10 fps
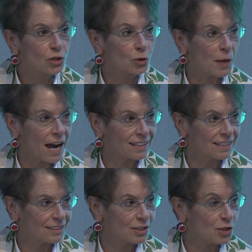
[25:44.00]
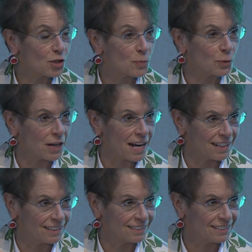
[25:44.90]
Direct to the
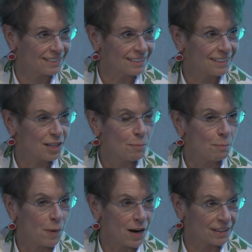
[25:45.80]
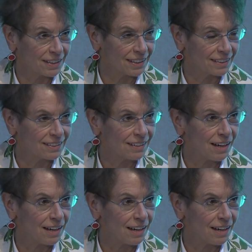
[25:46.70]
brain, marketing